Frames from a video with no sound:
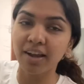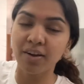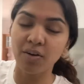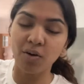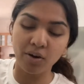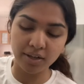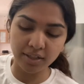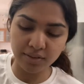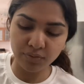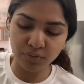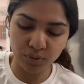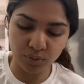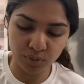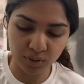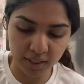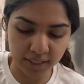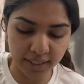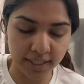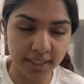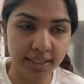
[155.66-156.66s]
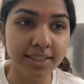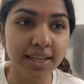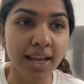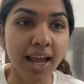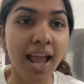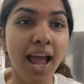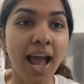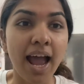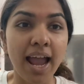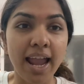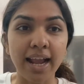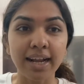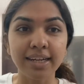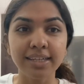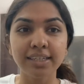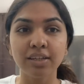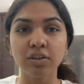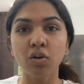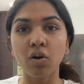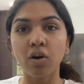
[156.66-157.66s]
I ordered a few things. I
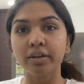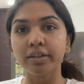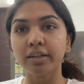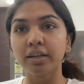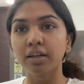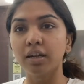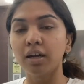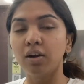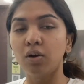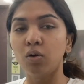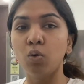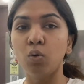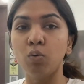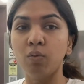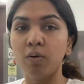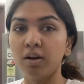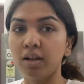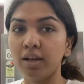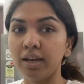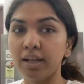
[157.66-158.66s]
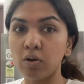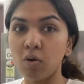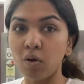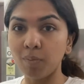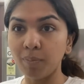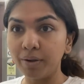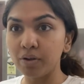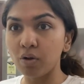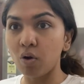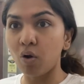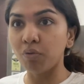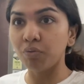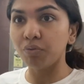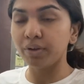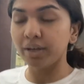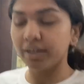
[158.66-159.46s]
actually got over, like all my coffee,